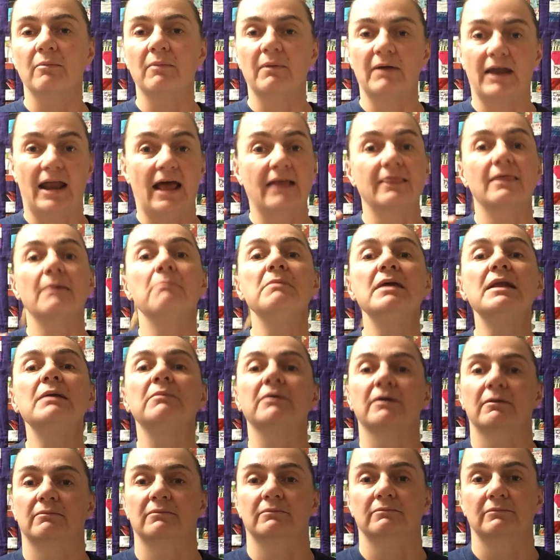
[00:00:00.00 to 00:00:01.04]
But at the
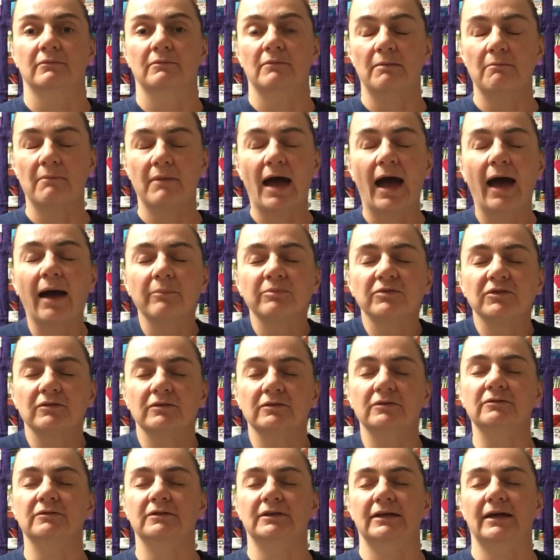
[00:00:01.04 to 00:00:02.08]
minimum,
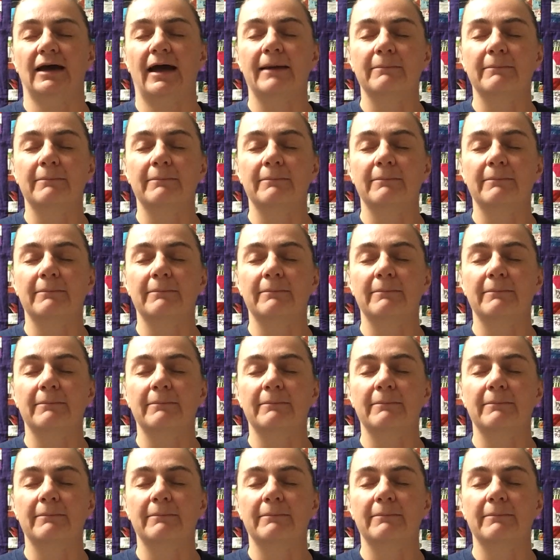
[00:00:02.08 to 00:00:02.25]
absolutely,